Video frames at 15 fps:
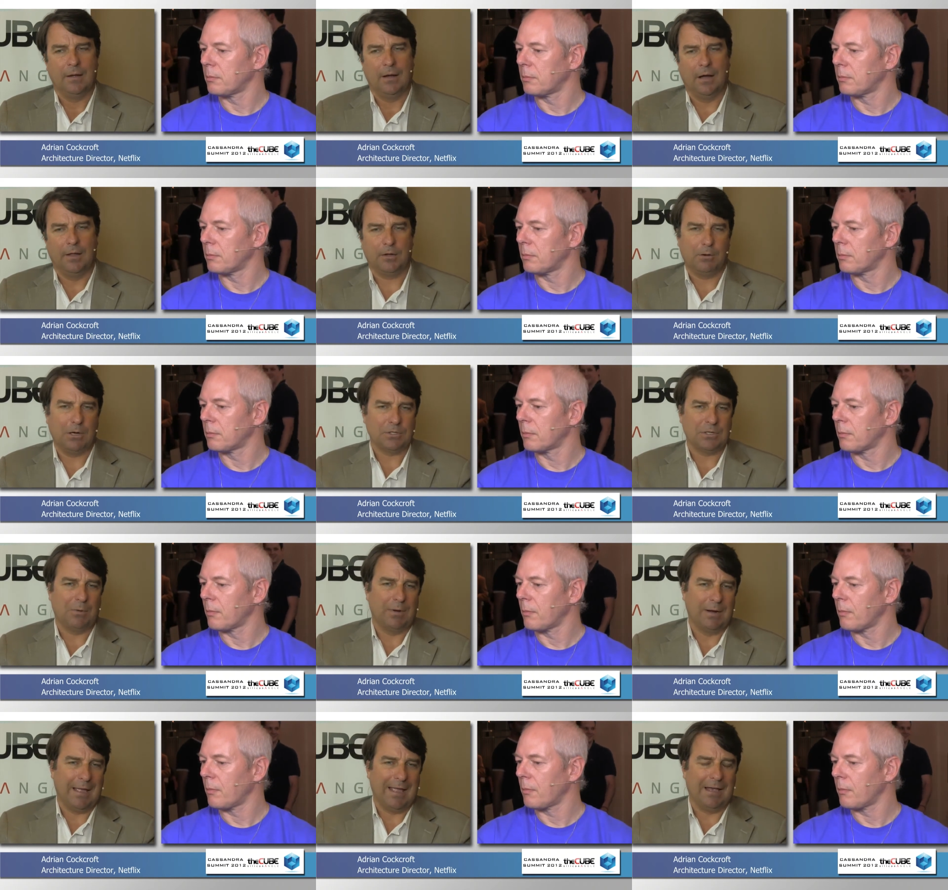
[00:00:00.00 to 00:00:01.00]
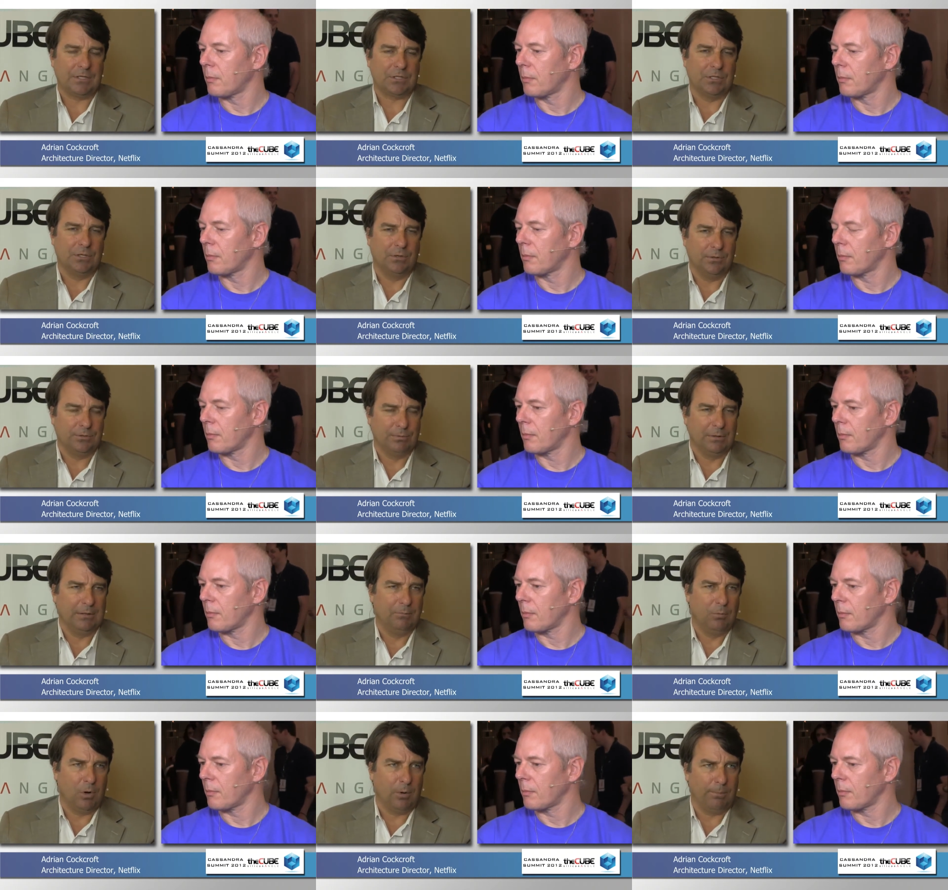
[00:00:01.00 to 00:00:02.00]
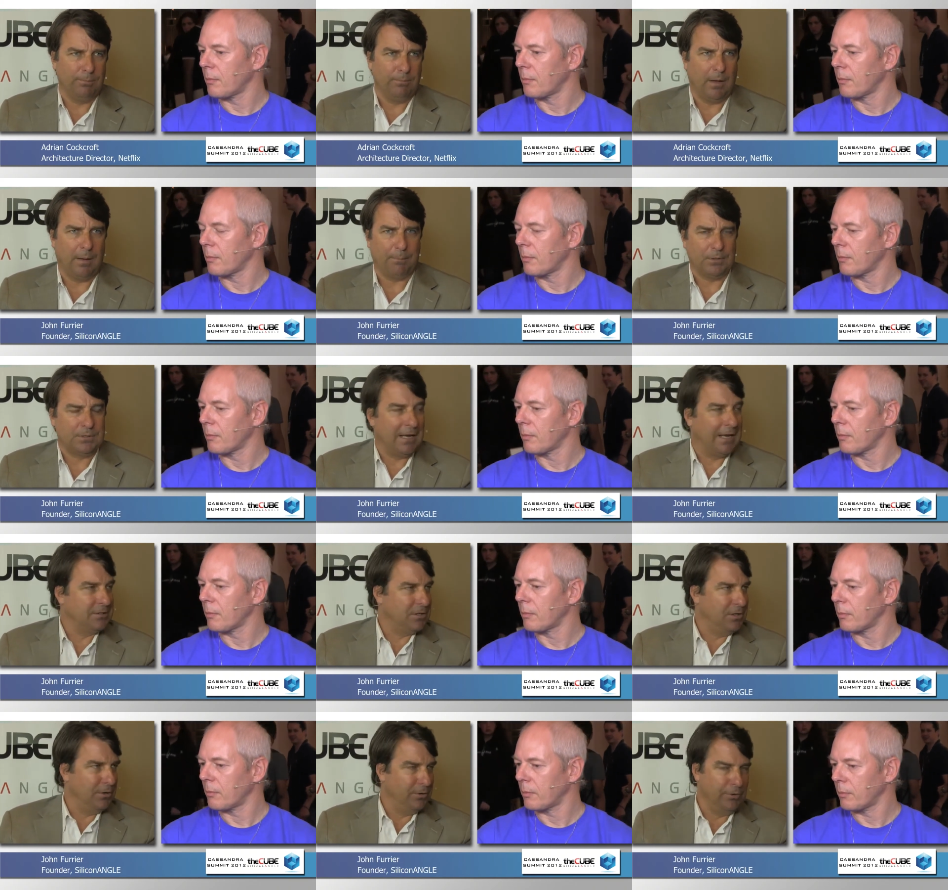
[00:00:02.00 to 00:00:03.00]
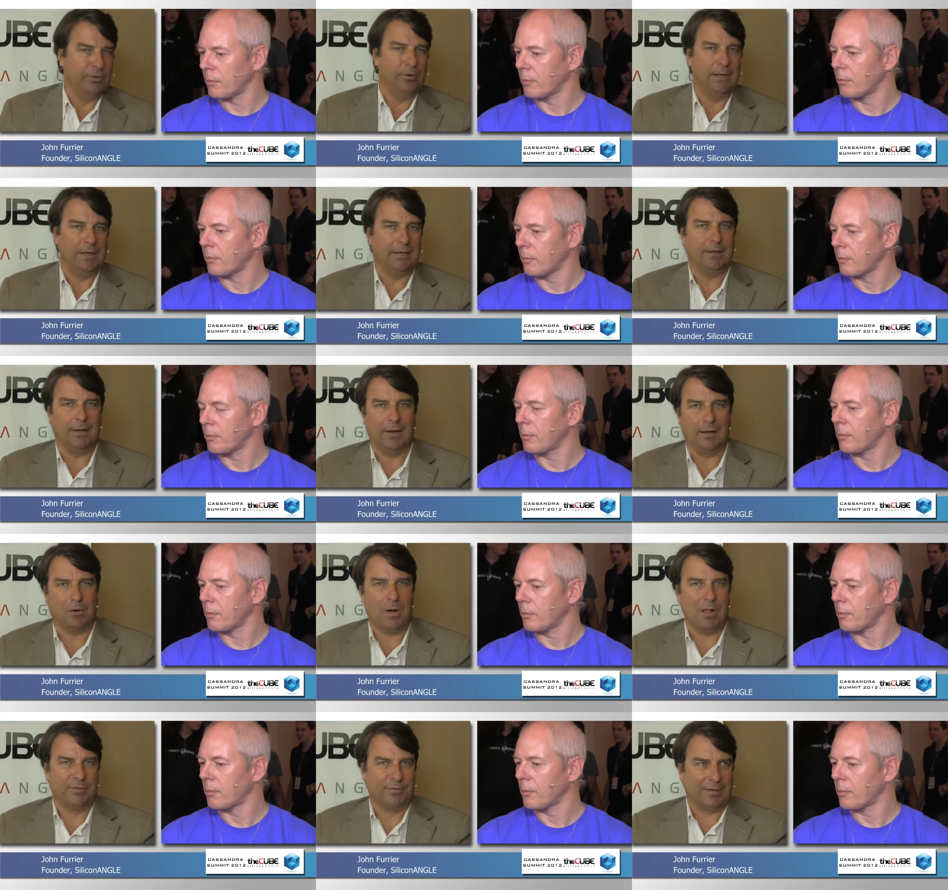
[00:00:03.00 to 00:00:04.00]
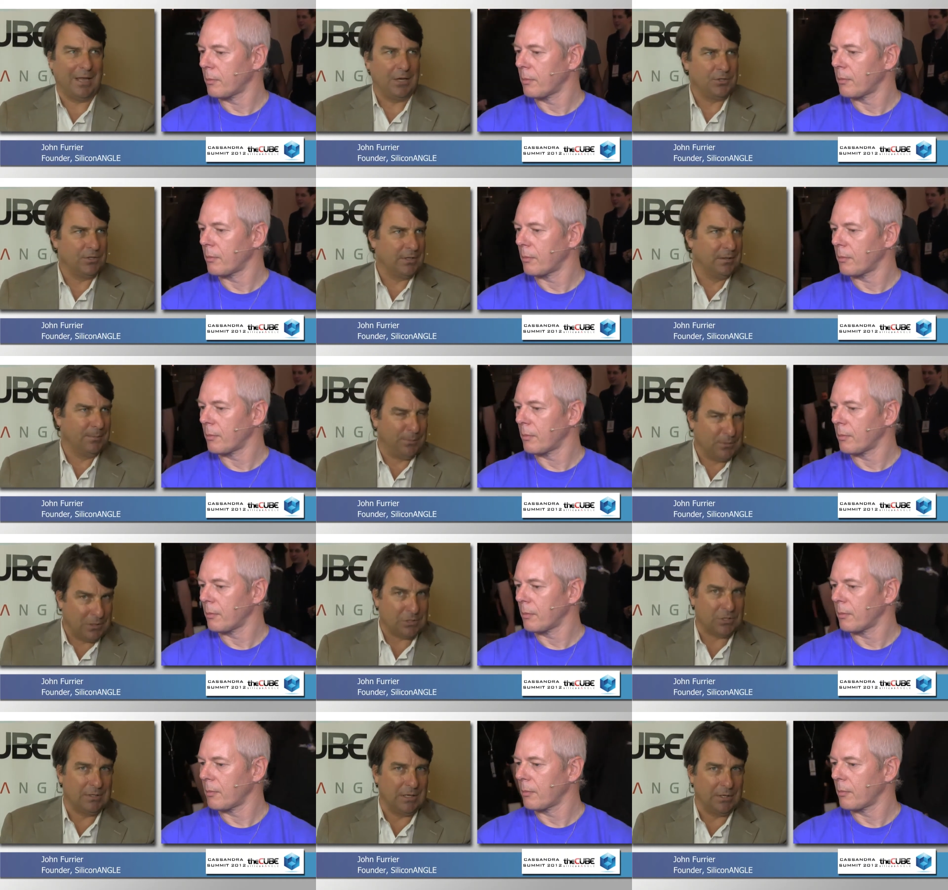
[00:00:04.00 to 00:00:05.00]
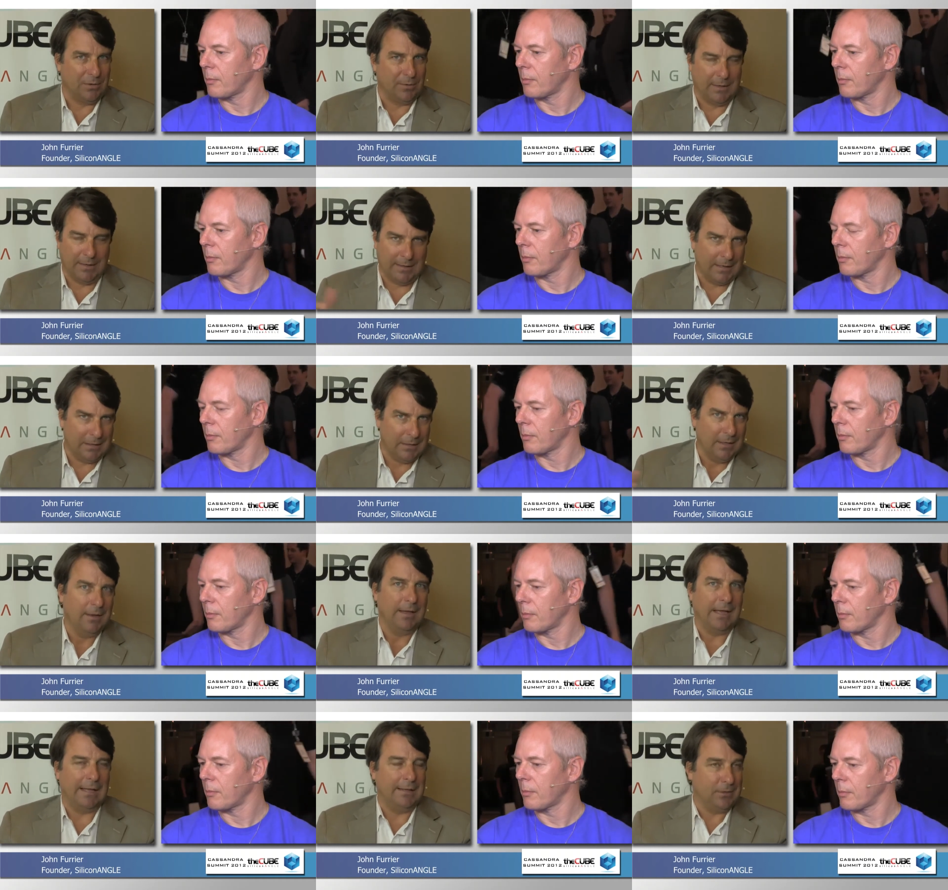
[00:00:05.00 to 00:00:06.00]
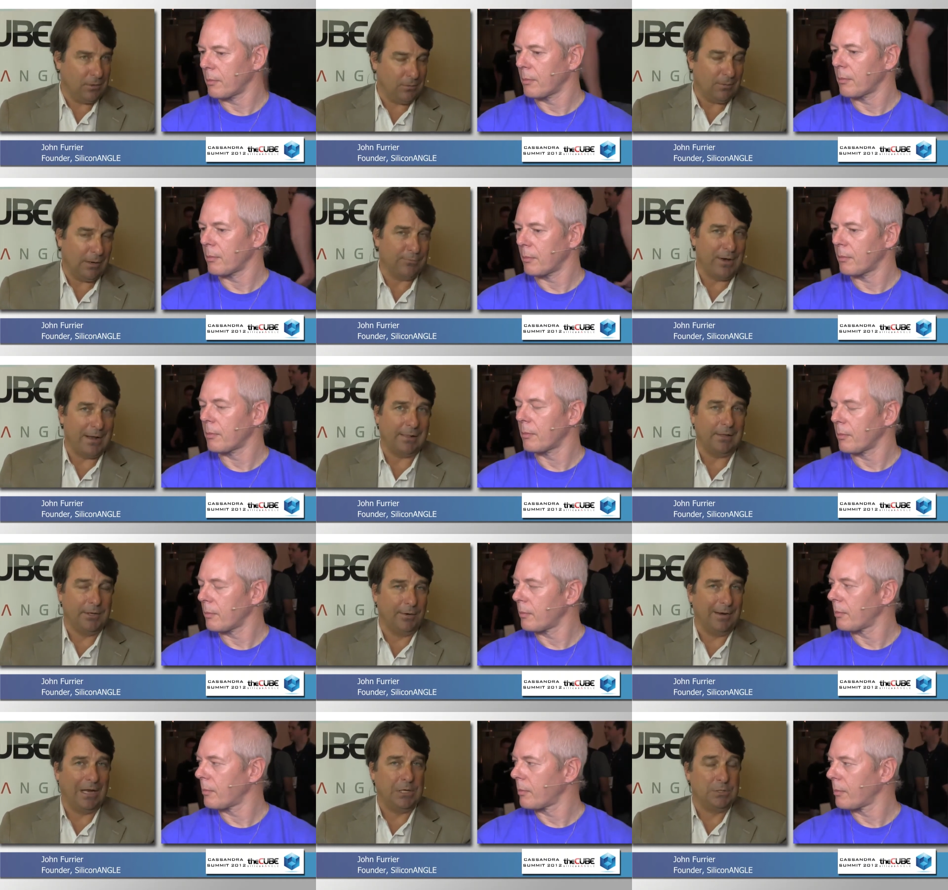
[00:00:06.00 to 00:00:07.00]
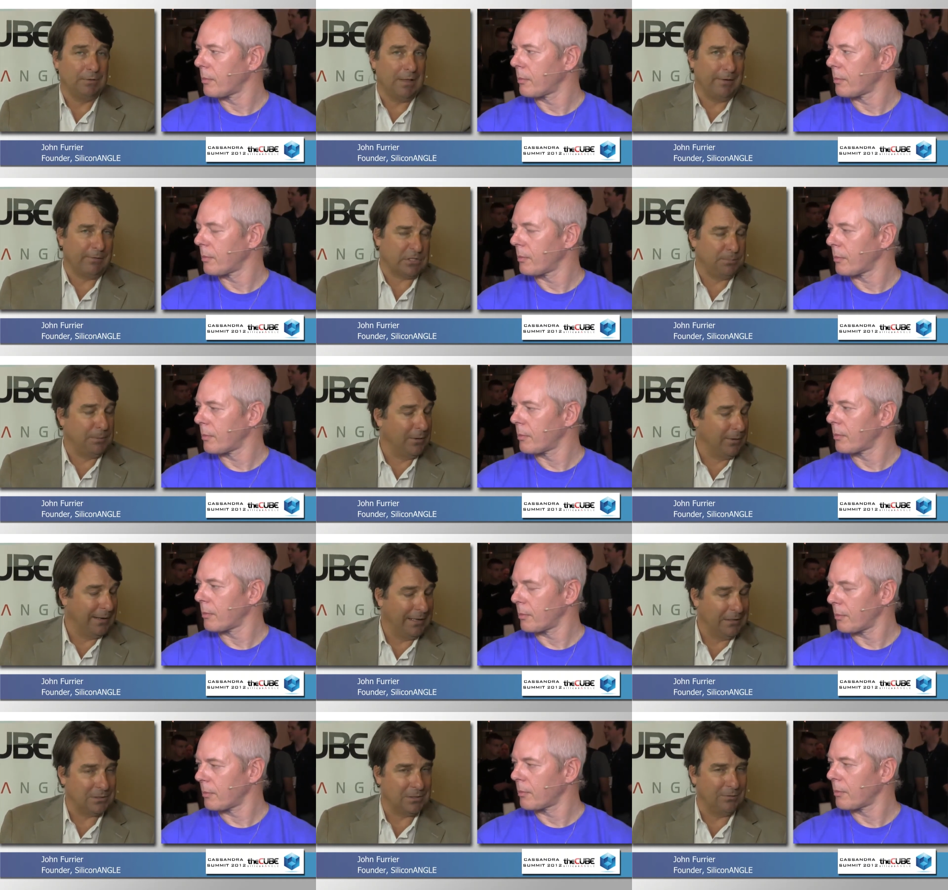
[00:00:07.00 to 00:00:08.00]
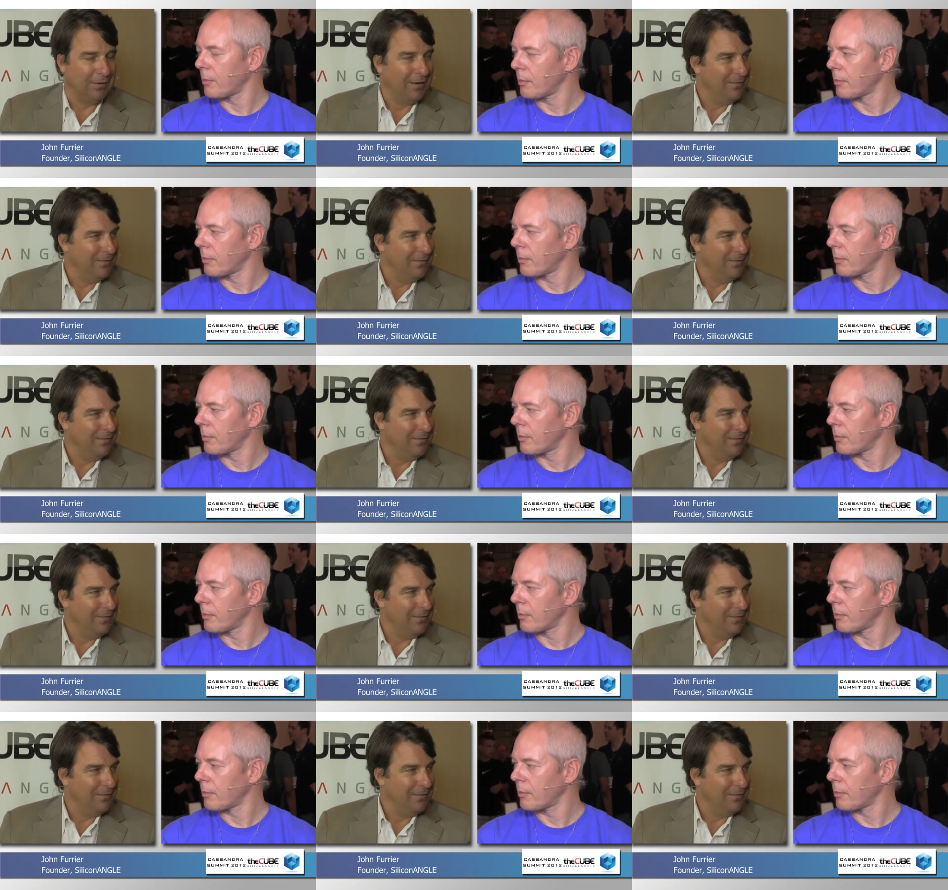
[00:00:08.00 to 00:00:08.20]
Speaker 1: Uh, the question I want to ask you is really more uh, pertains to your unique uh, qualifications and the position that you're in, and and quite frankly, your age, you have a lot of experience. You,